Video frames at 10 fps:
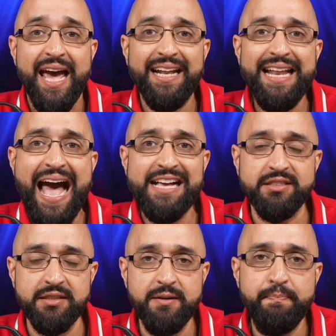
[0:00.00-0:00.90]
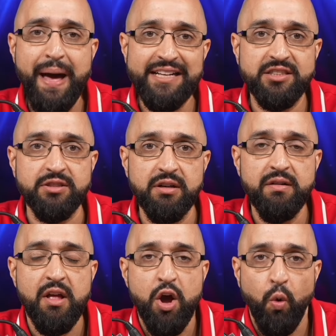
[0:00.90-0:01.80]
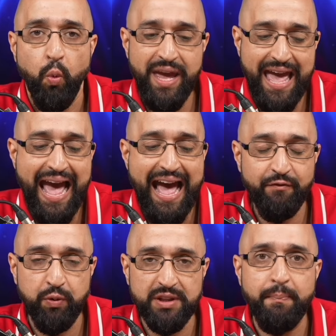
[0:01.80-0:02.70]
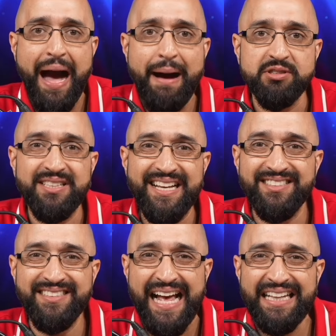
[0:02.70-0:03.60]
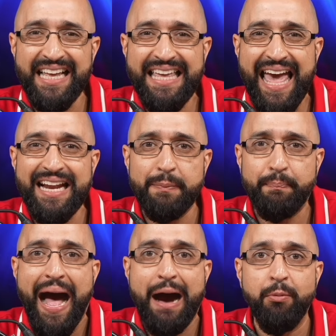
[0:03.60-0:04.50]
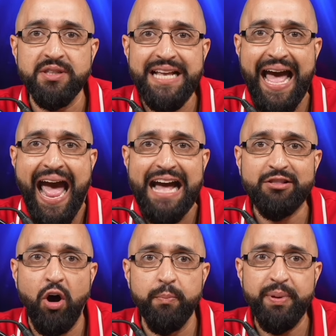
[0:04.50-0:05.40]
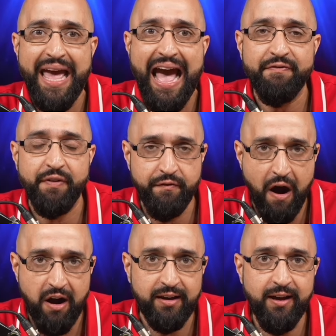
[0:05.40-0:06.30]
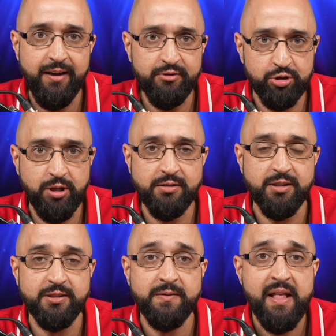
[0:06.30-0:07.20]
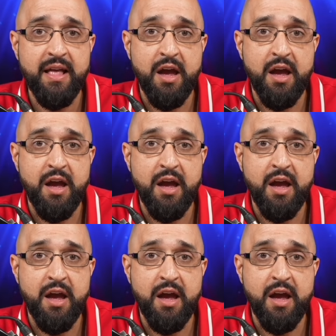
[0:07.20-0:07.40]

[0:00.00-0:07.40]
And as an ambassador, we have what the Bible says, delegated power to act on behalf of our King Jesus.